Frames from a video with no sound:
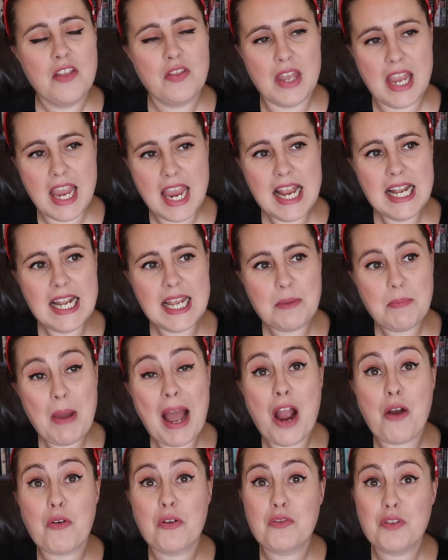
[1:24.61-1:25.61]
the healing
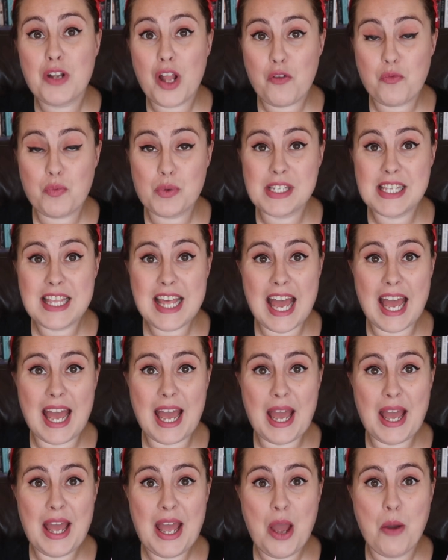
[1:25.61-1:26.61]
power of love was
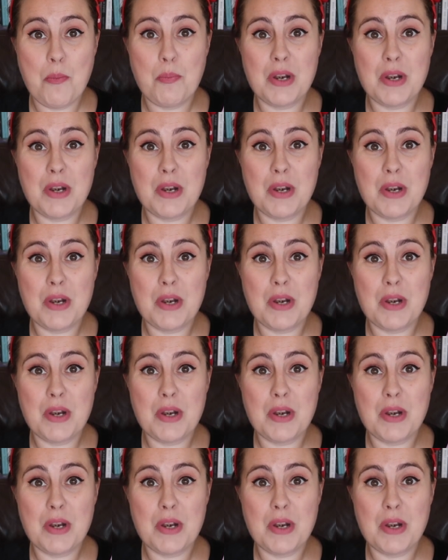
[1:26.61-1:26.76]
there,